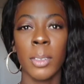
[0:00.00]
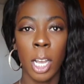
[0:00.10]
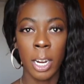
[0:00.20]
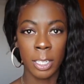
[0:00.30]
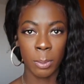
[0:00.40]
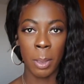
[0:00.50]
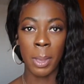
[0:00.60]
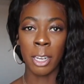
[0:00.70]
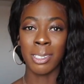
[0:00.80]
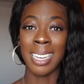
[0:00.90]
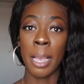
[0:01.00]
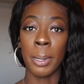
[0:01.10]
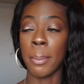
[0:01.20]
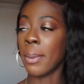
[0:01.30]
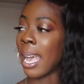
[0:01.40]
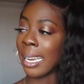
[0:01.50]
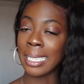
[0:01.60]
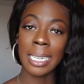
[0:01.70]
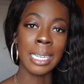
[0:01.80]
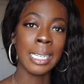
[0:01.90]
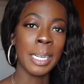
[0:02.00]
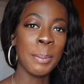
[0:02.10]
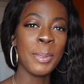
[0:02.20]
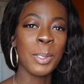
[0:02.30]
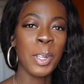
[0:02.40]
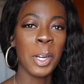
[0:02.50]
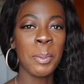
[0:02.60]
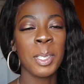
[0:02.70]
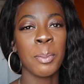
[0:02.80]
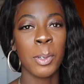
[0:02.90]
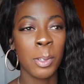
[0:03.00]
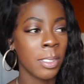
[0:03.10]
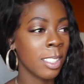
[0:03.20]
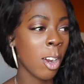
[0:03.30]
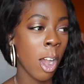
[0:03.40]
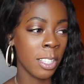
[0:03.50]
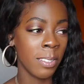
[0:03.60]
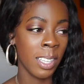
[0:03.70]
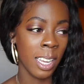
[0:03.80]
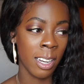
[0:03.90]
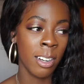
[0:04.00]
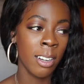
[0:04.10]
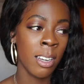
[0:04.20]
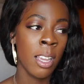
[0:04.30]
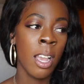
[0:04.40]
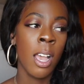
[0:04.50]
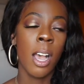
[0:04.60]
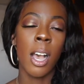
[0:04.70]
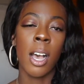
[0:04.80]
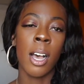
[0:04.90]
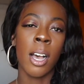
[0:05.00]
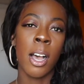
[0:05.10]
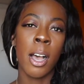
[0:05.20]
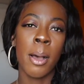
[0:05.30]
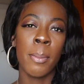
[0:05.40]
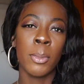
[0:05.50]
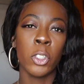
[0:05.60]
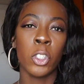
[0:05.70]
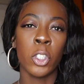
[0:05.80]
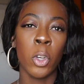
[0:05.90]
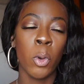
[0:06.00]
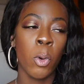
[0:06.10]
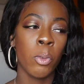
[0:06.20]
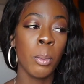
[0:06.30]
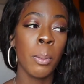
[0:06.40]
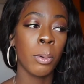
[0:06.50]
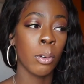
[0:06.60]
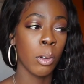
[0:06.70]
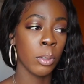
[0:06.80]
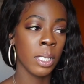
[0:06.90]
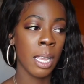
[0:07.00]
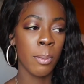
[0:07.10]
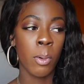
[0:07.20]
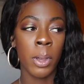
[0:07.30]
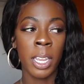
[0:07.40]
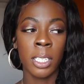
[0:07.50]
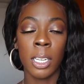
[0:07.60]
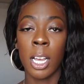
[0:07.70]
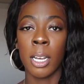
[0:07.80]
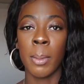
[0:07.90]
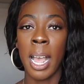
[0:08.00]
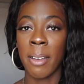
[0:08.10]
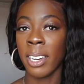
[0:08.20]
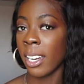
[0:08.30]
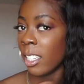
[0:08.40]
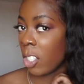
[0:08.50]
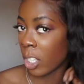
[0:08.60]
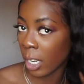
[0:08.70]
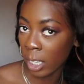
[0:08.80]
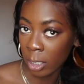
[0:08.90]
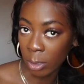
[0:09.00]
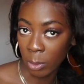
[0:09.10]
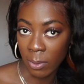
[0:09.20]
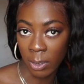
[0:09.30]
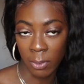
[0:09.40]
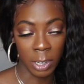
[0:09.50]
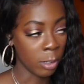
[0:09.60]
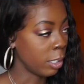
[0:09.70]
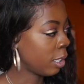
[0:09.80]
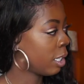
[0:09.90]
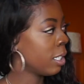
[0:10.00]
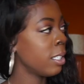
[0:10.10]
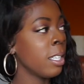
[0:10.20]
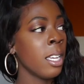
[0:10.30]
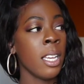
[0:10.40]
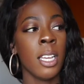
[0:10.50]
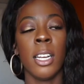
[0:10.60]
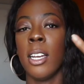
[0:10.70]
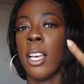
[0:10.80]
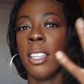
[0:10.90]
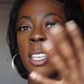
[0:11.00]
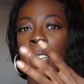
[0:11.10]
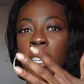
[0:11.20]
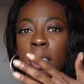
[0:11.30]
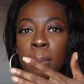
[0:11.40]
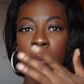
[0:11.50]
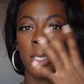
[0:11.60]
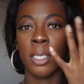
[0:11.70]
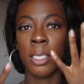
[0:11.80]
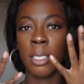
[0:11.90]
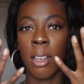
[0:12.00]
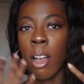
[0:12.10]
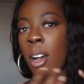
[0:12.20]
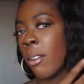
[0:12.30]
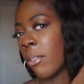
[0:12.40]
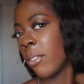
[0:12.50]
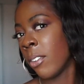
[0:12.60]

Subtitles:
All right, so my battery died, but I'm back. So talking about the pros and the cons of the hair. So from a pro standpoint, I haven't had any shedding. So even if I go like this, nothing comes off.